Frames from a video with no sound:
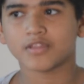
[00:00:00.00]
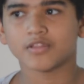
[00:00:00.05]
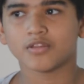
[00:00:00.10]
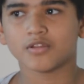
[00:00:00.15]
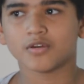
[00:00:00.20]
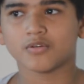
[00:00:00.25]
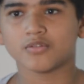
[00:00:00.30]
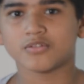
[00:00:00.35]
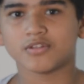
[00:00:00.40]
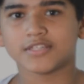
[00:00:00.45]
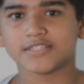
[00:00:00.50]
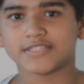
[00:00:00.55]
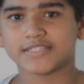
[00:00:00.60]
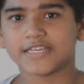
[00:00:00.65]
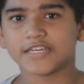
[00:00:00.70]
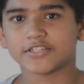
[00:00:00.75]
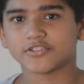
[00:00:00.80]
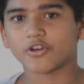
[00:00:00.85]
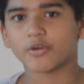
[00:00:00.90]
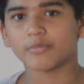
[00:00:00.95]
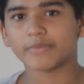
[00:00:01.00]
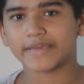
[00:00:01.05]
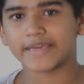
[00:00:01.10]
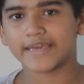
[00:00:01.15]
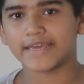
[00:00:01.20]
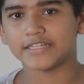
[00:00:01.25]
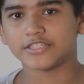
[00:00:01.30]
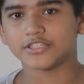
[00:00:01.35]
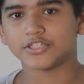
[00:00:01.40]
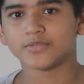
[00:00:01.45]
known as the atomic
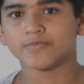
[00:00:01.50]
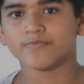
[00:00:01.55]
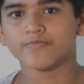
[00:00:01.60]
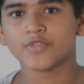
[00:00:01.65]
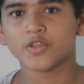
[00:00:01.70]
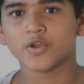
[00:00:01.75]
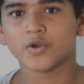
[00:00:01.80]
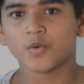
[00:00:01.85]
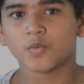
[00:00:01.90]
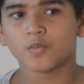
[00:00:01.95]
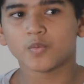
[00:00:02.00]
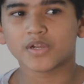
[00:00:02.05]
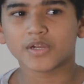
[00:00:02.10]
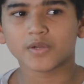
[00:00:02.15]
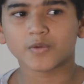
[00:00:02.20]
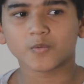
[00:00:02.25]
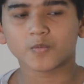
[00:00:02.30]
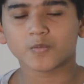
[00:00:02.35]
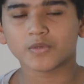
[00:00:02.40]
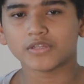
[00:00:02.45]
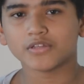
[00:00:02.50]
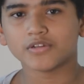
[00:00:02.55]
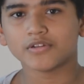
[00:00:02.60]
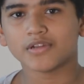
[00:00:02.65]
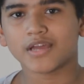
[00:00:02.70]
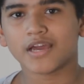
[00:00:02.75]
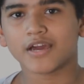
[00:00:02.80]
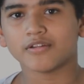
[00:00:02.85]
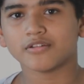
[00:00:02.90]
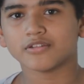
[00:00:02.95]
age, where we
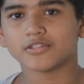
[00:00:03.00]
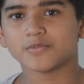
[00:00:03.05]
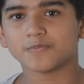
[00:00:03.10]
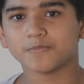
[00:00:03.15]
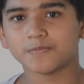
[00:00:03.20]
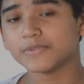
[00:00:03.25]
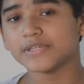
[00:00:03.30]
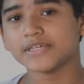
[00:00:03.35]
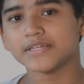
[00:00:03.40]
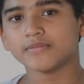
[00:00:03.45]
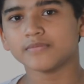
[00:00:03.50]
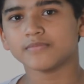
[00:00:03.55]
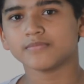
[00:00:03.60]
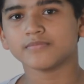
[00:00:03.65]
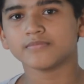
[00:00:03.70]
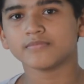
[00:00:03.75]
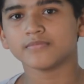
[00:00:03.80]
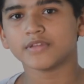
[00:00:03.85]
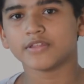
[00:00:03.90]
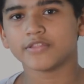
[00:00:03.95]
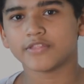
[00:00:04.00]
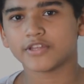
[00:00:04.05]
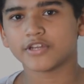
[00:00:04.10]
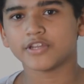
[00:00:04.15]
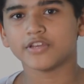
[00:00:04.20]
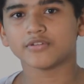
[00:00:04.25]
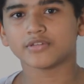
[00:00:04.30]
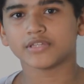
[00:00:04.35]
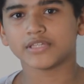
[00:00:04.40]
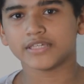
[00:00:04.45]
learned how to split the
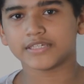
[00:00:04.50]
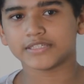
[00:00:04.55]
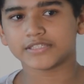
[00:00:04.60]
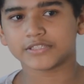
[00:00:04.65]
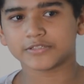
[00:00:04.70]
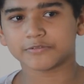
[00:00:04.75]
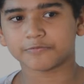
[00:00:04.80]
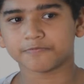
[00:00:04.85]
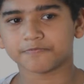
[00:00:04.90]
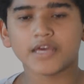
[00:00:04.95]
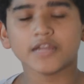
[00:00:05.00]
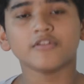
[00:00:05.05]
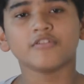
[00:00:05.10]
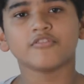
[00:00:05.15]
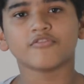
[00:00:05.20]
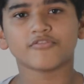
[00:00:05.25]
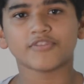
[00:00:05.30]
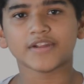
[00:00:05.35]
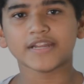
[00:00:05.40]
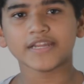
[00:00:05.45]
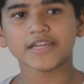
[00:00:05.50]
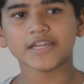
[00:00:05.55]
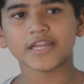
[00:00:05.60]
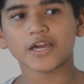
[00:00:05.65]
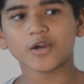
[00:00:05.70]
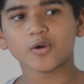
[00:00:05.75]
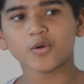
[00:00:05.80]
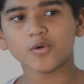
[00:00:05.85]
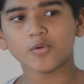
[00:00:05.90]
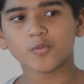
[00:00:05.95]
nucleus. And right
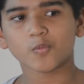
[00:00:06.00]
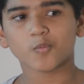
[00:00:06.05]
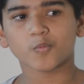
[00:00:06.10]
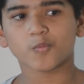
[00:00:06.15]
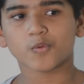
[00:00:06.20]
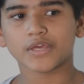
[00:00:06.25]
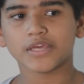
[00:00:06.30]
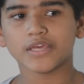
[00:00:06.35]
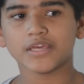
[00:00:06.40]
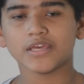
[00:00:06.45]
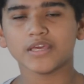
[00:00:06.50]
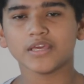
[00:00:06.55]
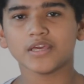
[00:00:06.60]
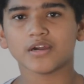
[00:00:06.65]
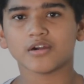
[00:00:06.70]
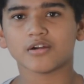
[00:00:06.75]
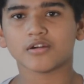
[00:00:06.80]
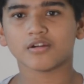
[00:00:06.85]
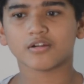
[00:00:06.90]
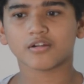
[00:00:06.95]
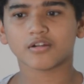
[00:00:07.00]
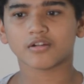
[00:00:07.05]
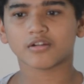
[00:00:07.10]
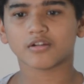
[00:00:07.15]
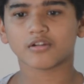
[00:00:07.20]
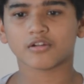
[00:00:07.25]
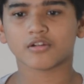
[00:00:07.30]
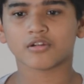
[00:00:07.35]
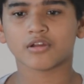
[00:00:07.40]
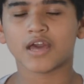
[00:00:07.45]
now we
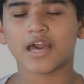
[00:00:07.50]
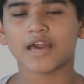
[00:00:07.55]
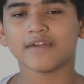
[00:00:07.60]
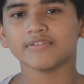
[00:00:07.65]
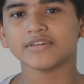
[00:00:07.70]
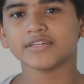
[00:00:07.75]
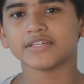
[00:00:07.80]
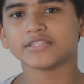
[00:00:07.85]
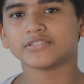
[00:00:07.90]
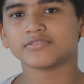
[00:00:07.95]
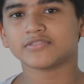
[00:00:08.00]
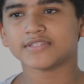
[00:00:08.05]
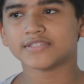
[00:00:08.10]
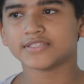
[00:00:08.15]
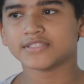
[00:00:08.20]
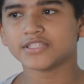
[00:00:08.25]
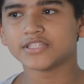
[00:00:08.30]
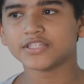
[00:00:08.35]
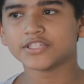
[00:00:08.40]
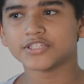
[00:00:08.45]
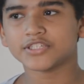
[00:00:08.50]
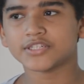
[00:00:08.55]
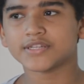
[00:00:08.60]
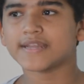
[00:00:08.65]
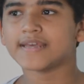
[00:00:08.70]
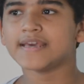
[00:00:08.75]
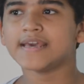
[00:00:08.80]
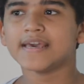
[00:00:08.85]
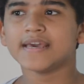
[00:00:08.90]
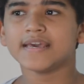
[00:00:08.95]
are having a
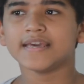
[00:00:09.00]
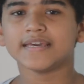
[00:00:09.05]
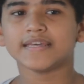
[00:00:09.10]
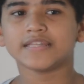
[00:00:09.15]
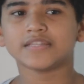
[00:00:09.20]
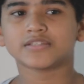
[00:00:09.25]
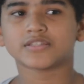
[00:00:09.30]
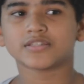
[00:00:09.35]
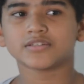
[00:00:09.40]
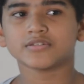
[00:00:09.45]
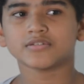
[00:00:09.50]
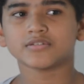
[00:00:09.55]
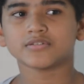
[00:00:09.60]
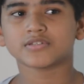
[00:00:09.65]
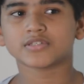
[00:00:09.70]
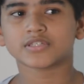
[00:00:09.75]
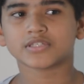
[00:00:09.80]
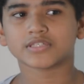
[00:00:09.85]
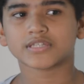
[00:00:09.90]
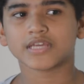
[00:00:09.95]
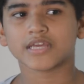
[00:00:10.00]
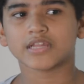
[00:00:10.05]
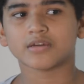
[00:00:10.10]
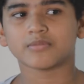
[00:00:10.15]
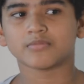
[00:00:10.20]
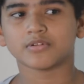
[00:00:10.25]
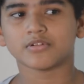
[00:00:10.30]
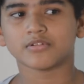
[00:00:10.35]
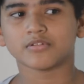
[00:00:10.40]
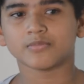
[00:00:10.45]
transition into
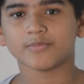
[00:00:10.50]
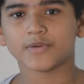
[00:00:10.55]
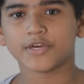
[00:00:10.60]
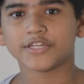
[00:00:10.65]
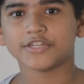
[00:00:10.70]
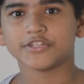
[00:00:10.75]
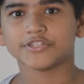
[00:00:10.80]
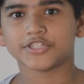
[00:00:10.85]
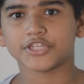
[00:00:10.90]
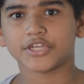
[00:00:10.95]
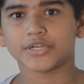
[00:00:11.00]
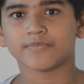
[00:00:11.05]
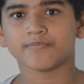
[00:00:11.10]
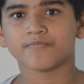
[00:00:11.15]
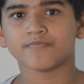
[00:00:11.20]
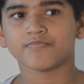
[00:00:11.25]
sustainable energy,